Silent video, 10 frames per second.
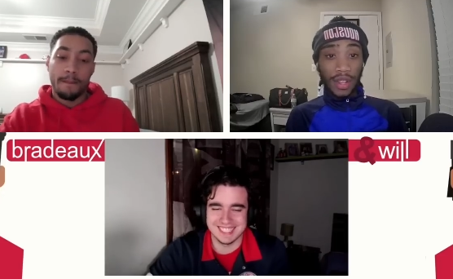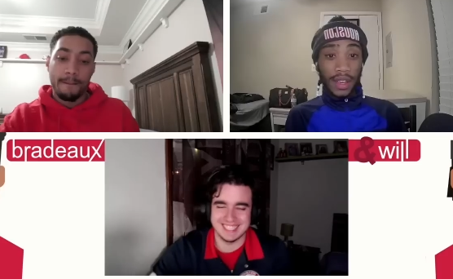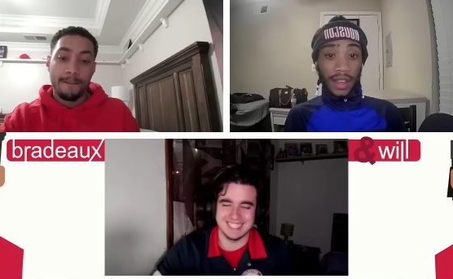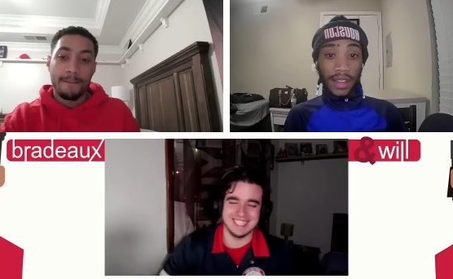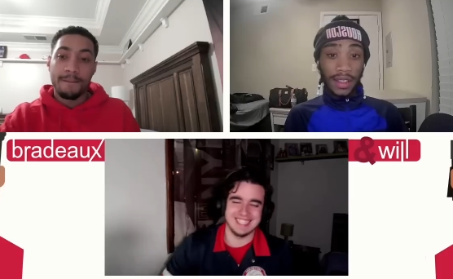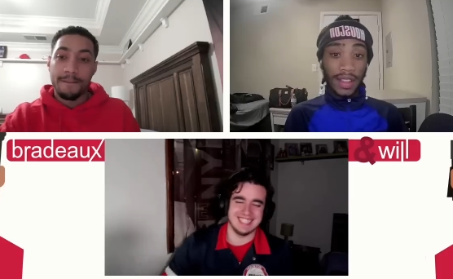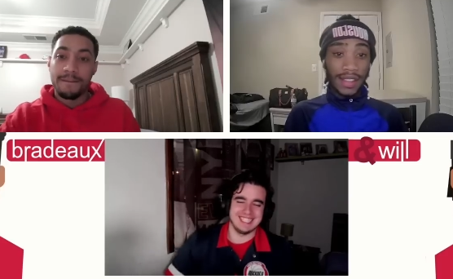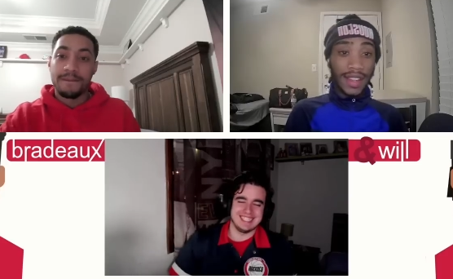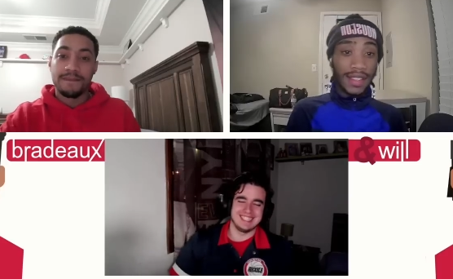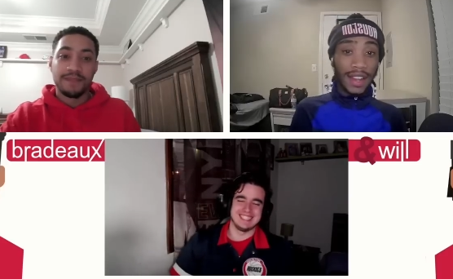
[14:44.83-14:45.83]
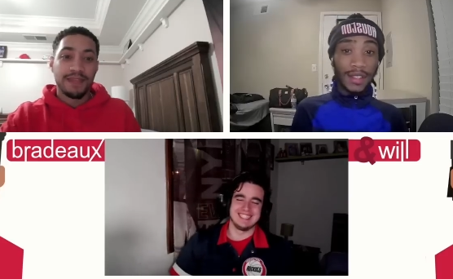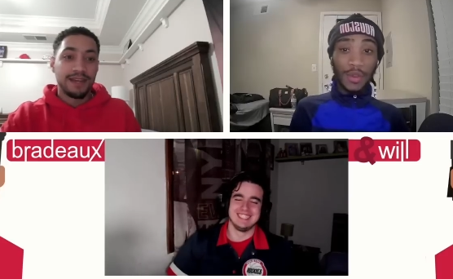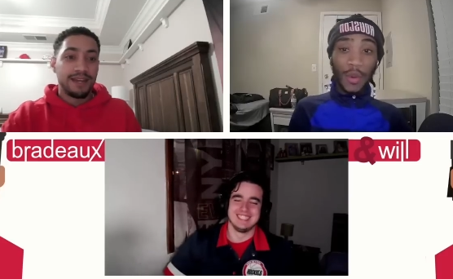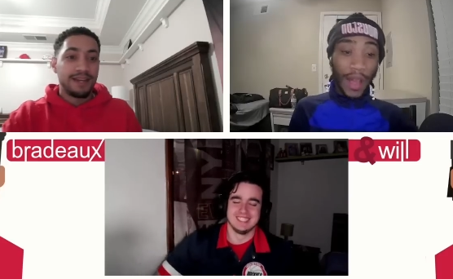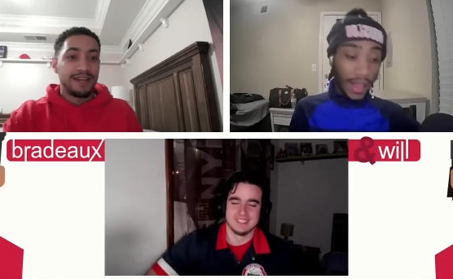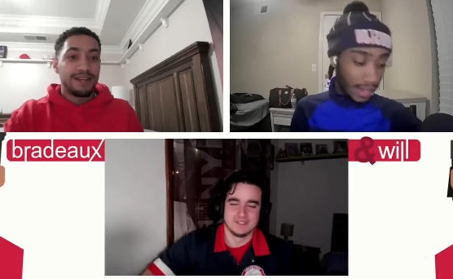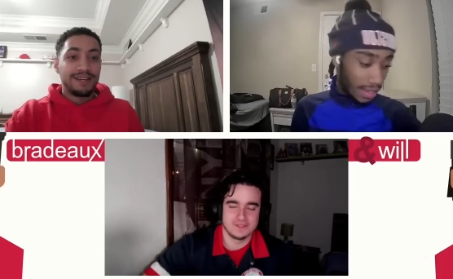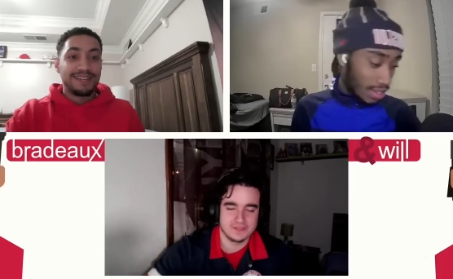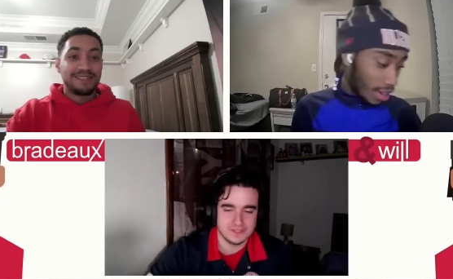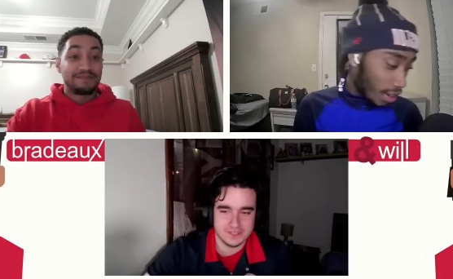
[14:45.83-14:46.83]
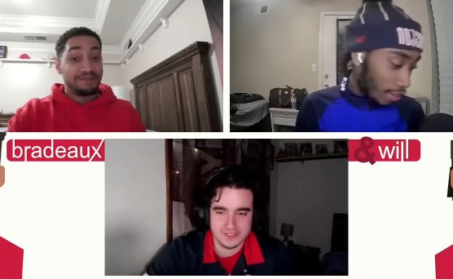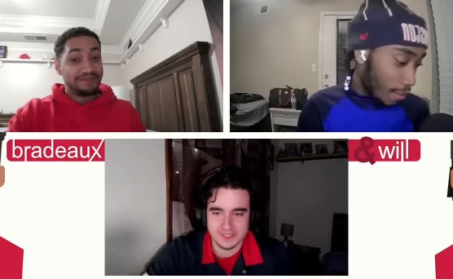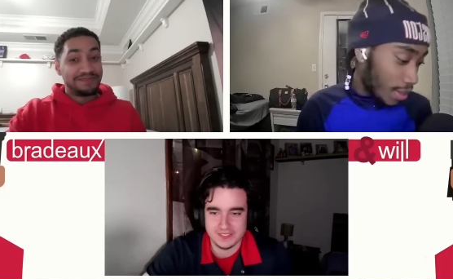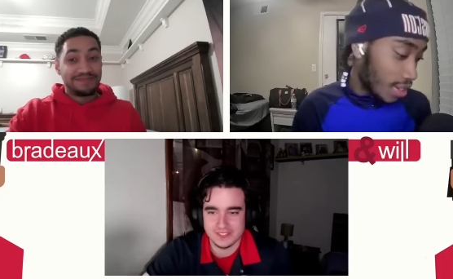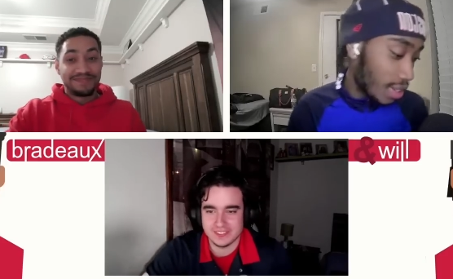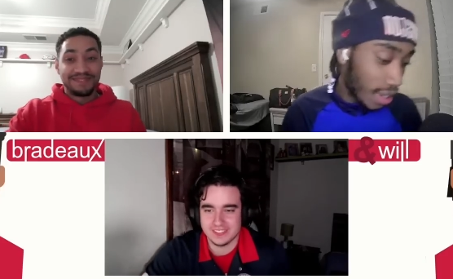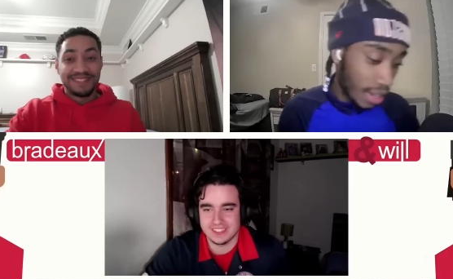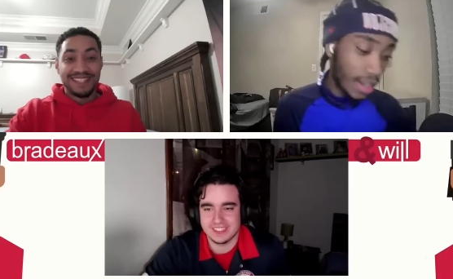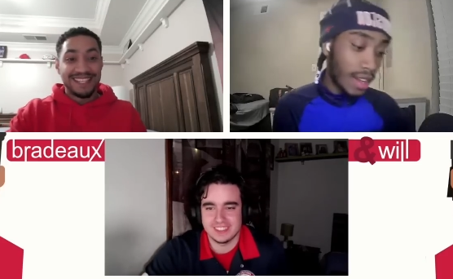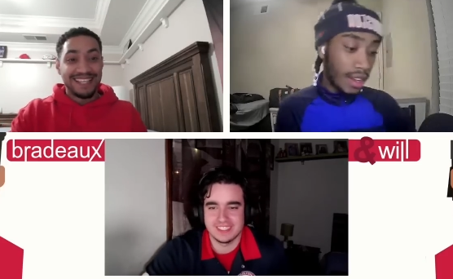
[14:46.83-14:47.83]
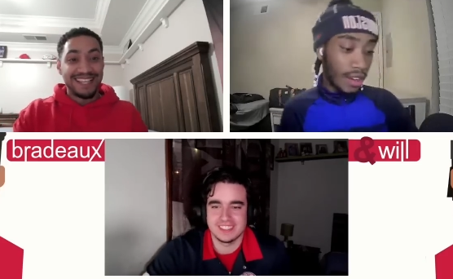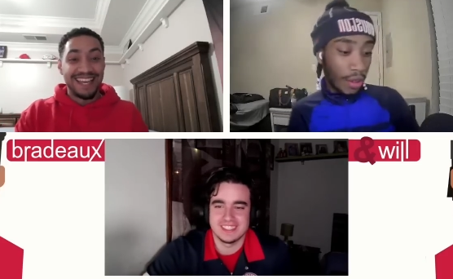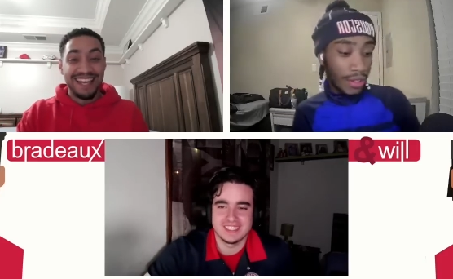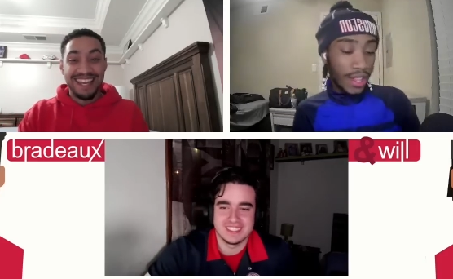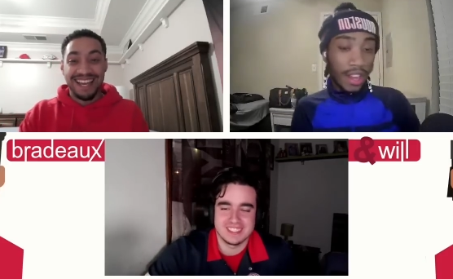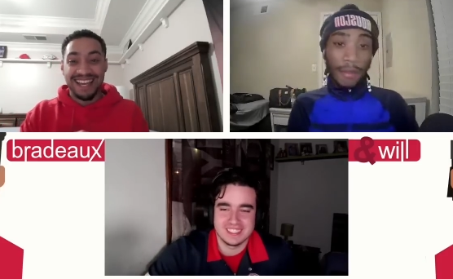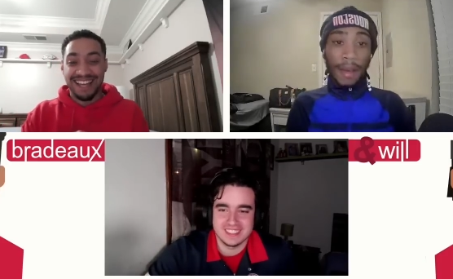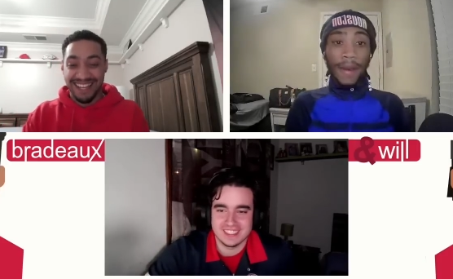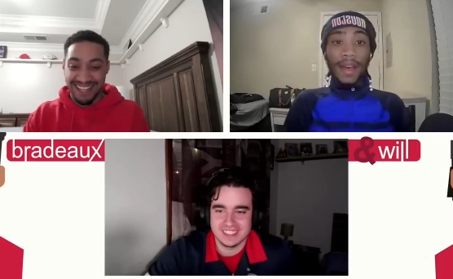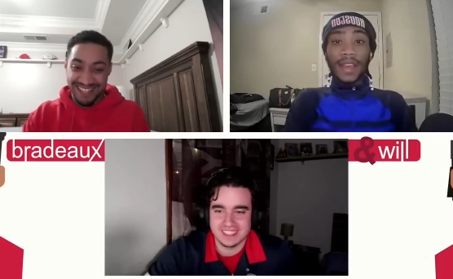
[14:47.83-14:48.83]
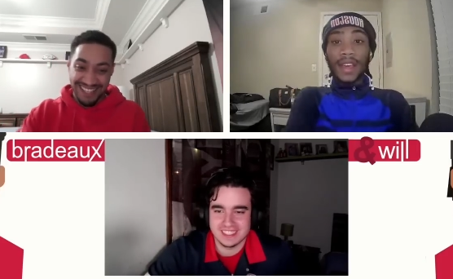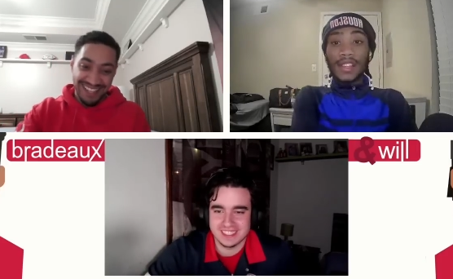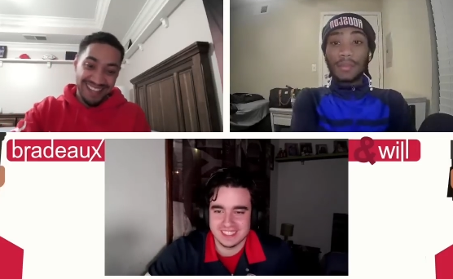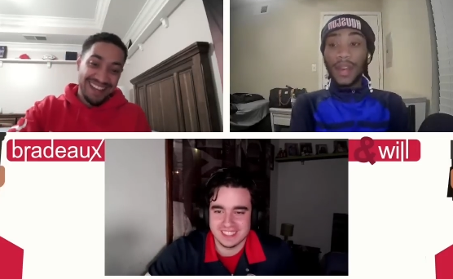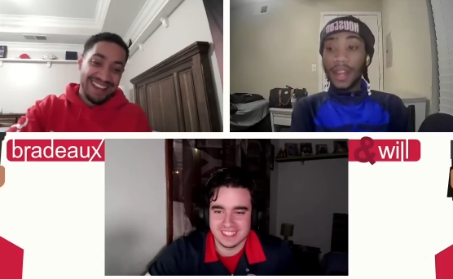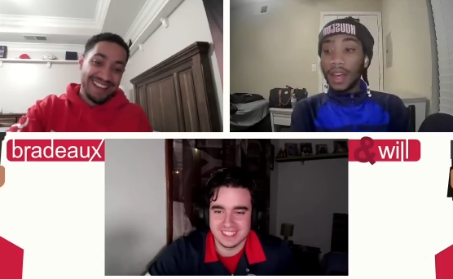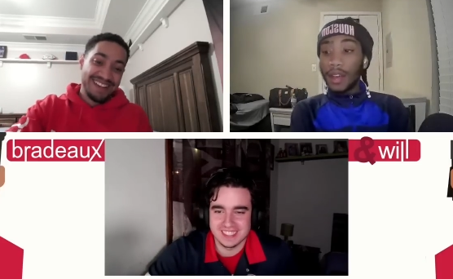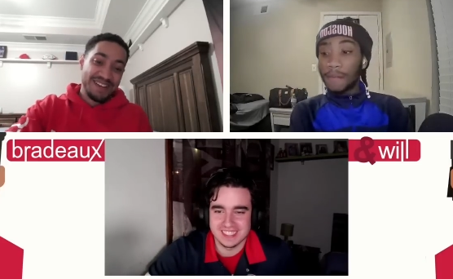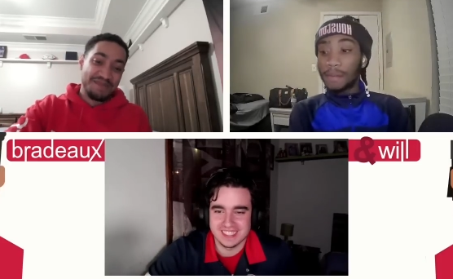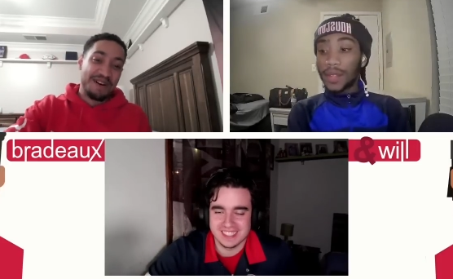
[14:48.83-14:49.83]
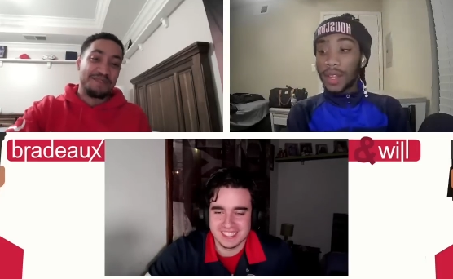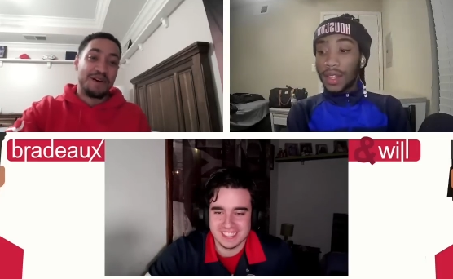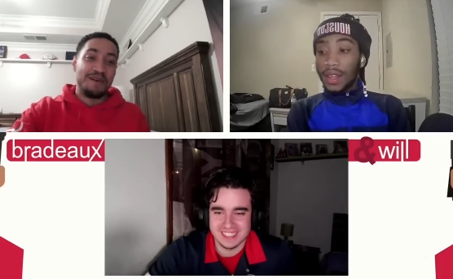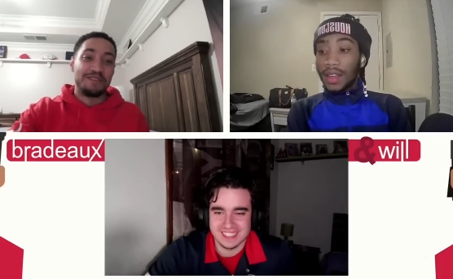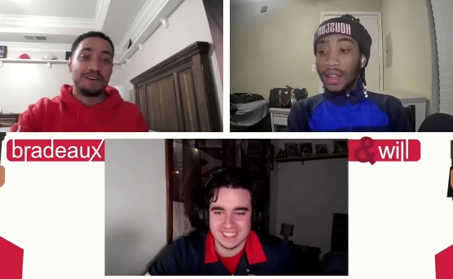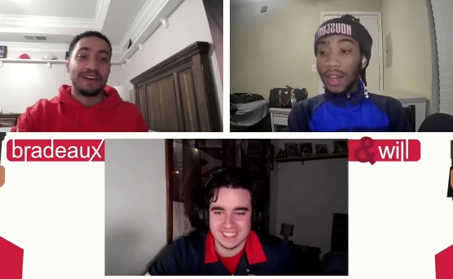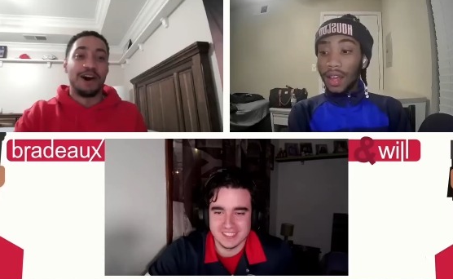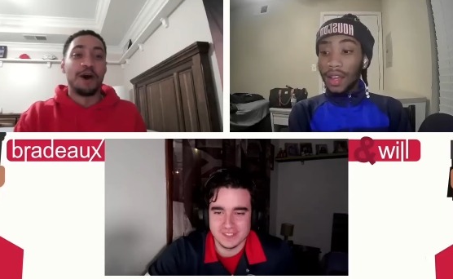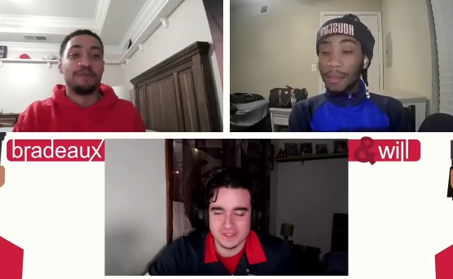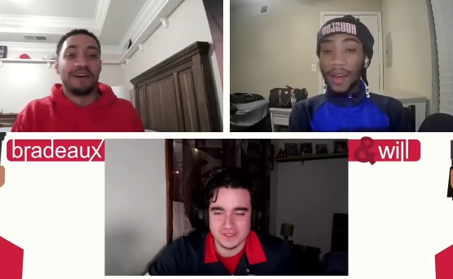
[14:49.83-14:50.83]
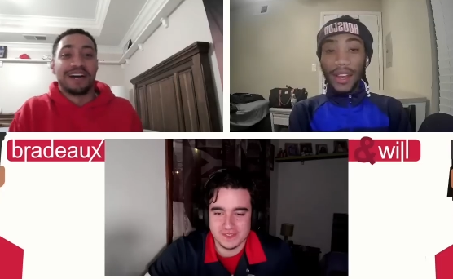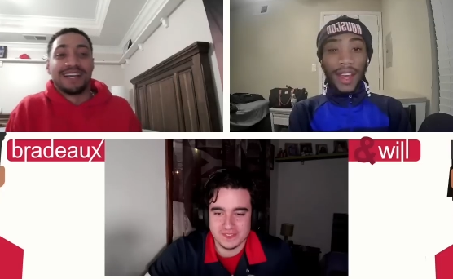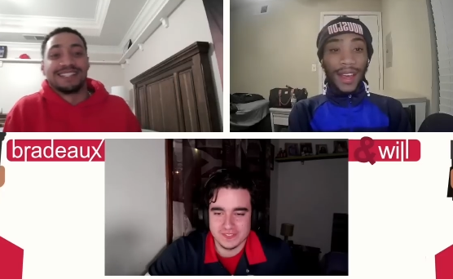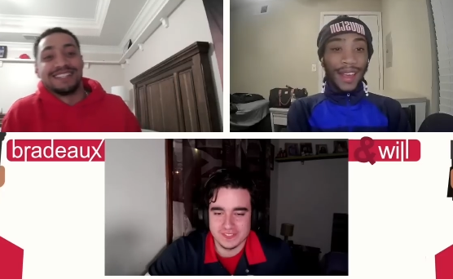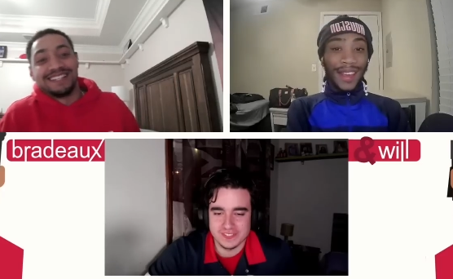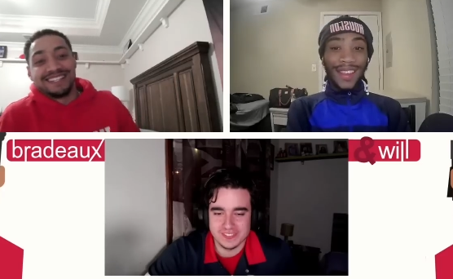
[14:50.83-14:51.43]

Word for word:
Speaker 1: Like uh, that's that's now twice that y'all have mentioned Golden State on my podcast. But um, oh, uh, but not.